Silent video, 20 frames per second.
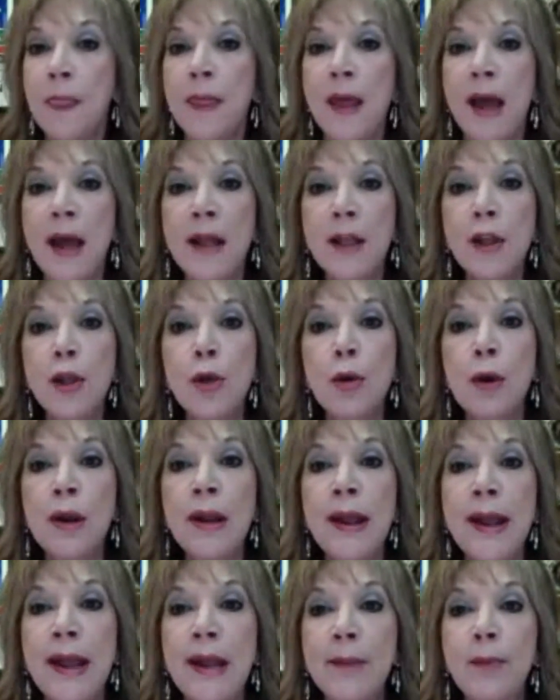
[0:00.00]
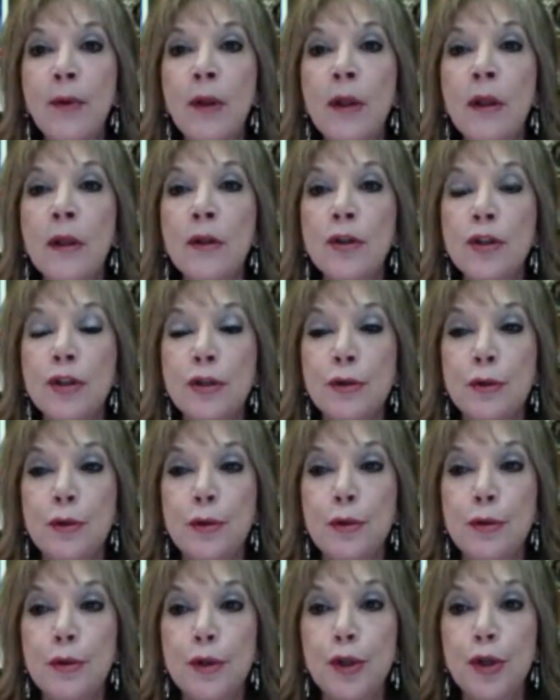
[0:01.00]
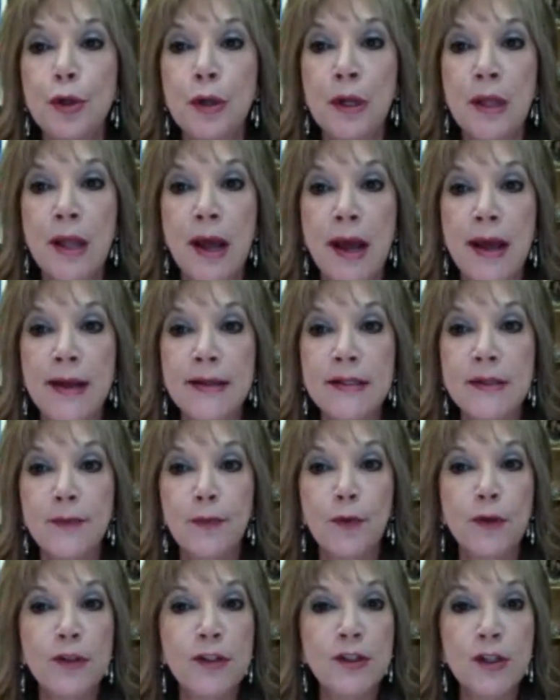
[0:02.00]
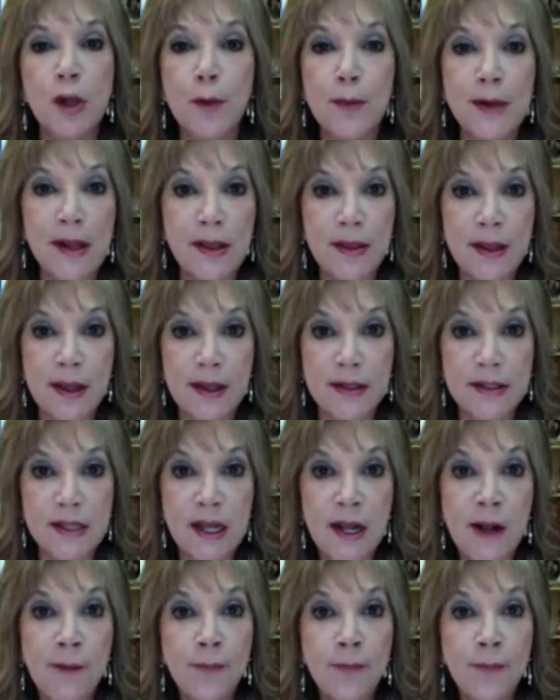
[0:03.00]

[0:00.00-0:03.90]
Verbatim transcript: that you're able to utilize for so many things.